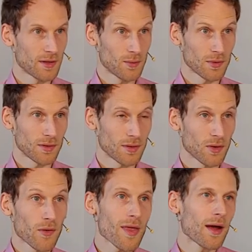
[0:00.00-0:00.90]
Would,
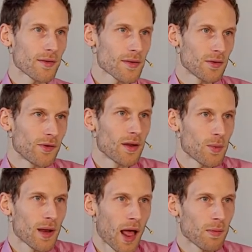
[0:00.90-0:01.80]
no, that really
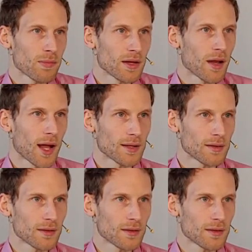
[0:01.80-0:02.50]
would help me a lot.